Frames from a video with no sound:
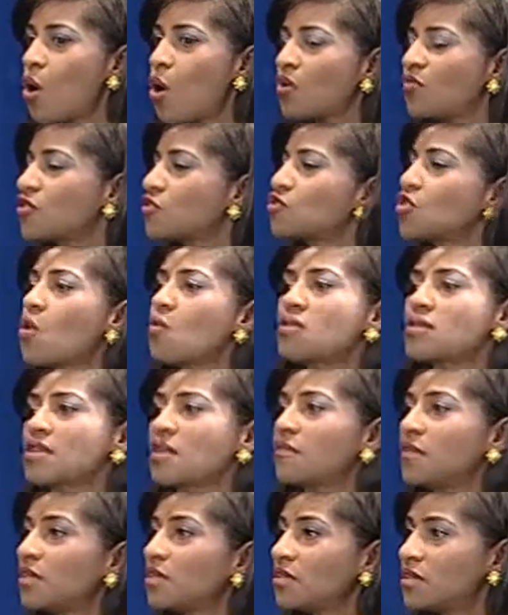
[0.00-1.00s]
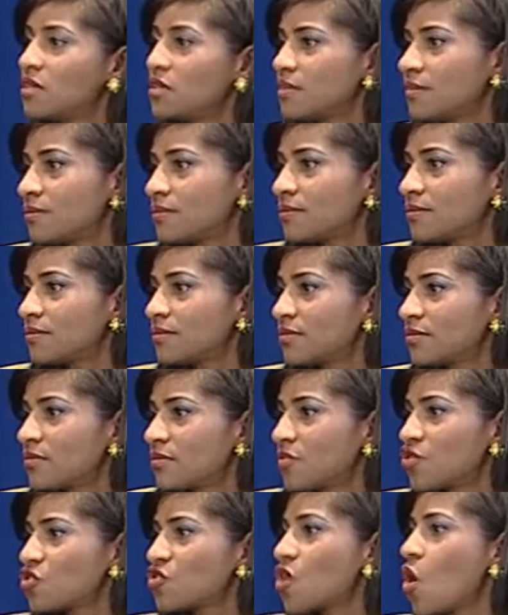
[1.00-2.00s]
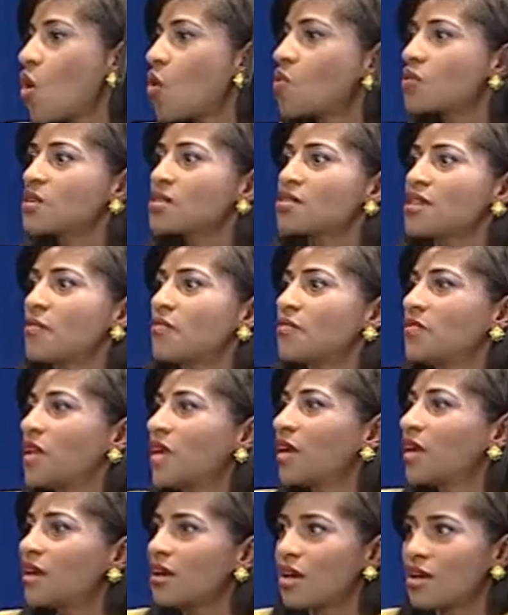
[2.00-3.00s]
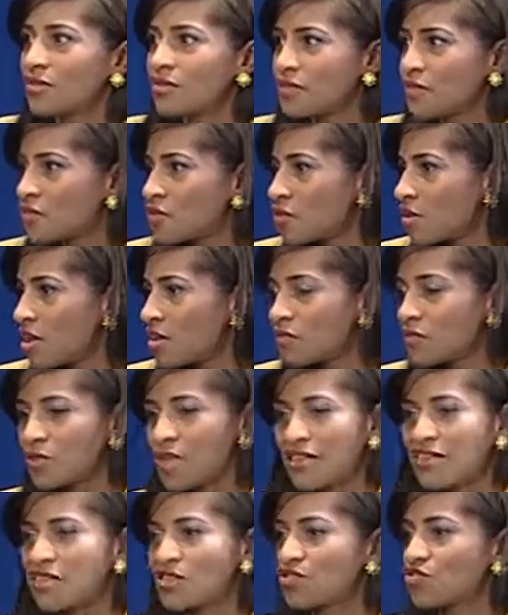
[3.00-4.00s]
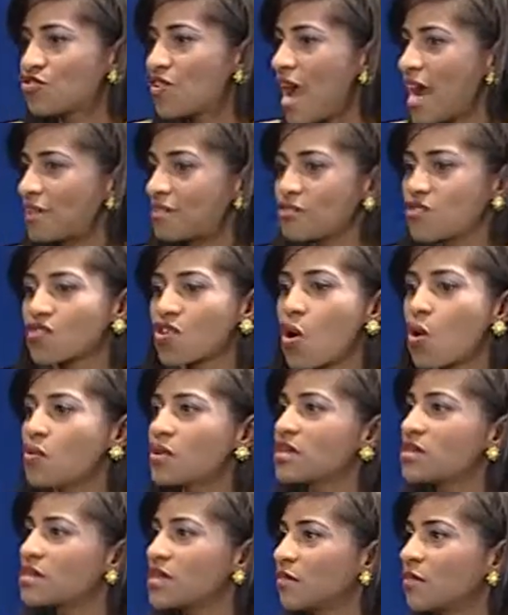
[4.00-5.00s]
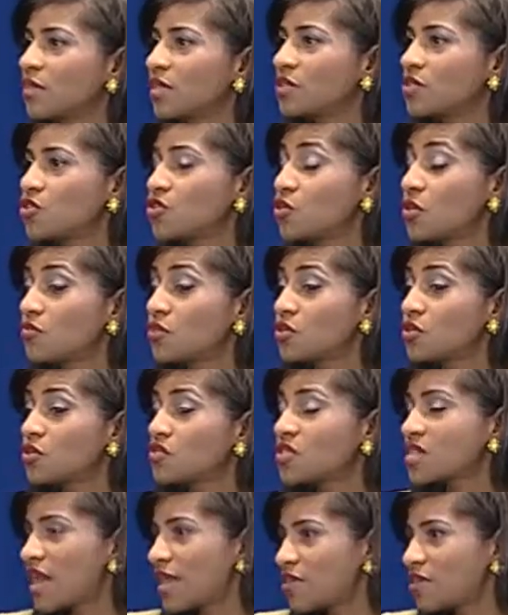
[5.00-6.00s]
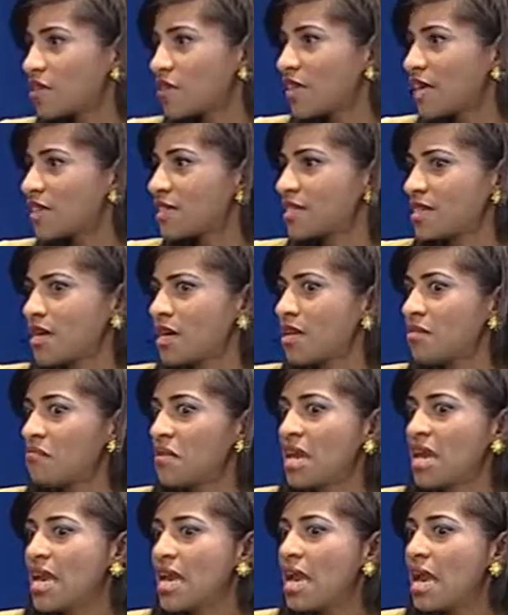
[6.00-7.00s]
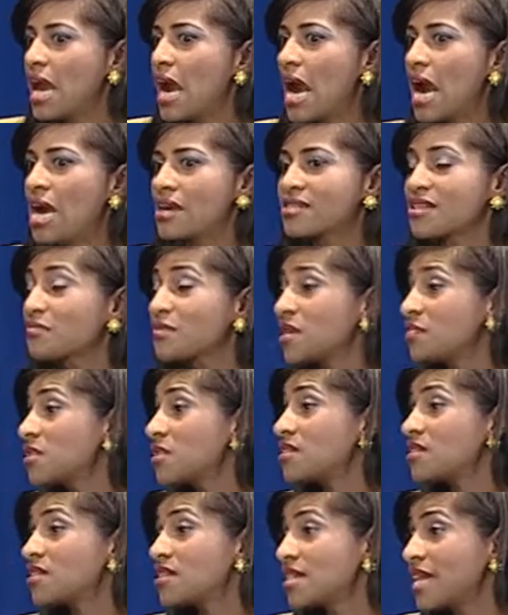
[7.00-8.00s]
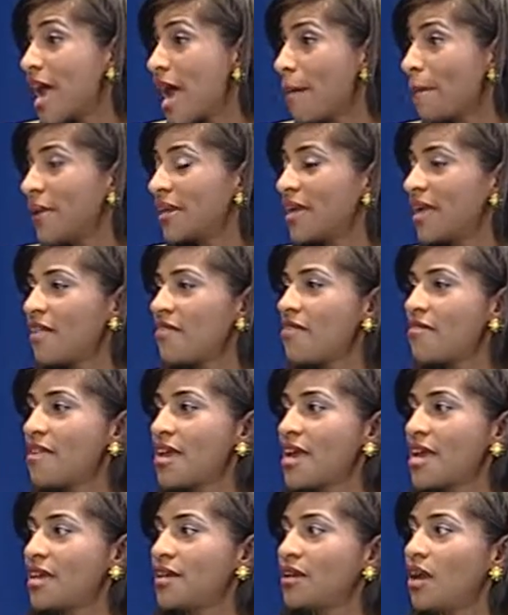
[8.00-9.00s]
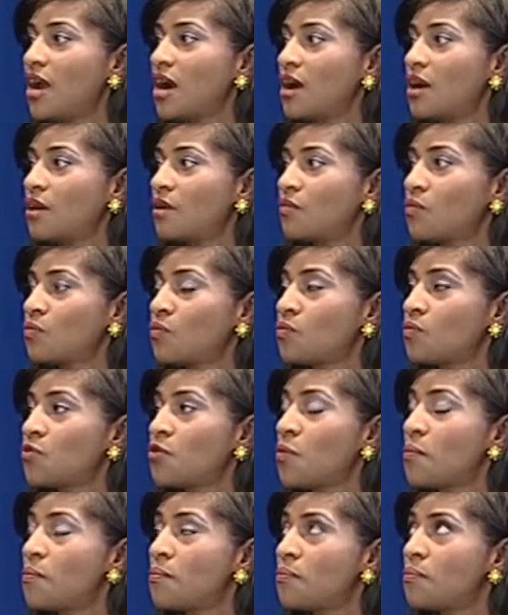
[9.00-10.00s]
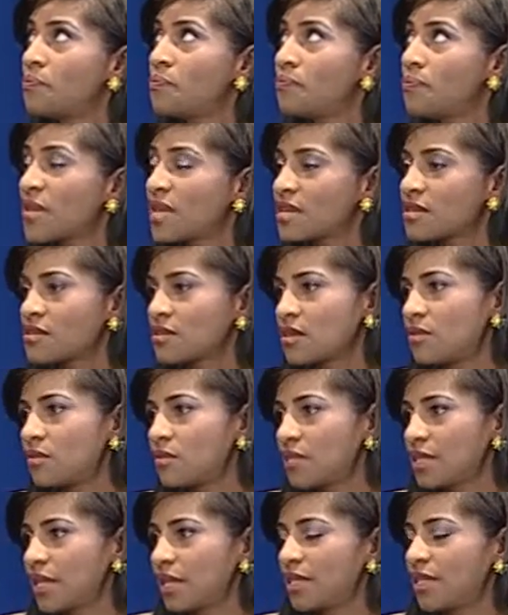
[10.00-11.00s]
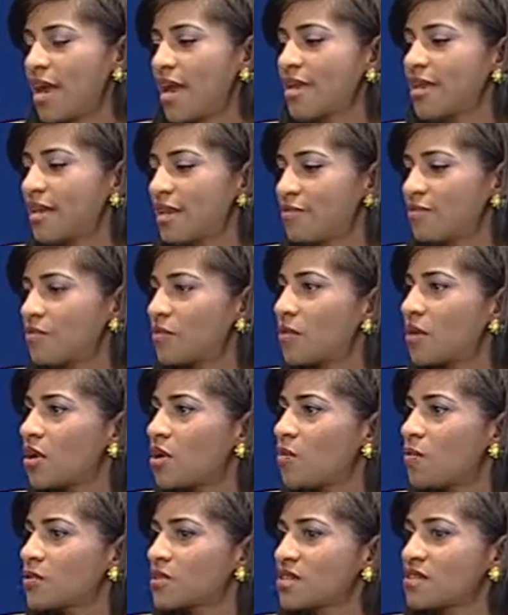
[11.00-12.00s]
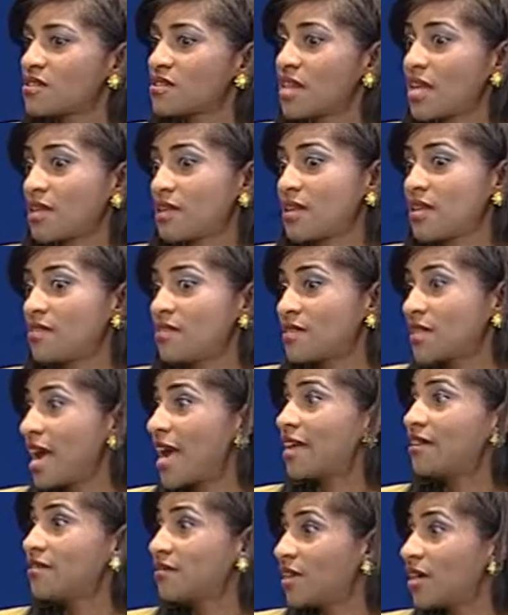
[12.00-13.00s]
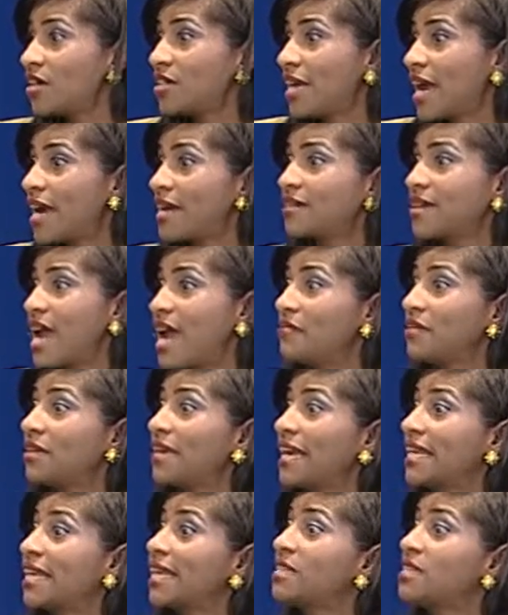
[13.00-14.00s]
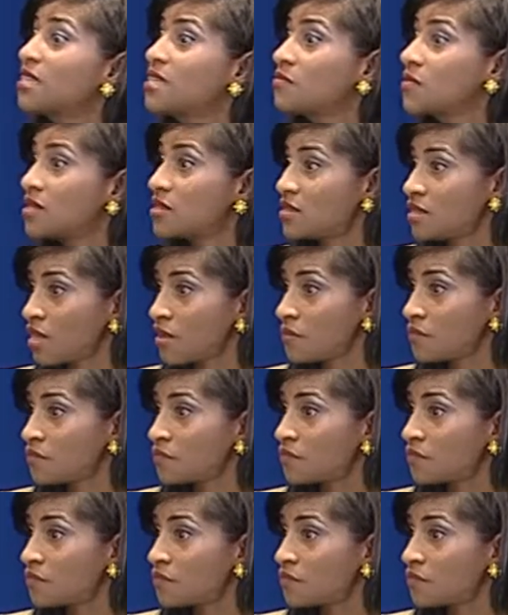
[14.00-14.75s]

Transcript: there's always something to do. There's always something that distracts. There's always something to do. If you don't schedule that time, sometimes it doesn't happen. And then the biggest complaint I get from couples is that they're not having that intimacy.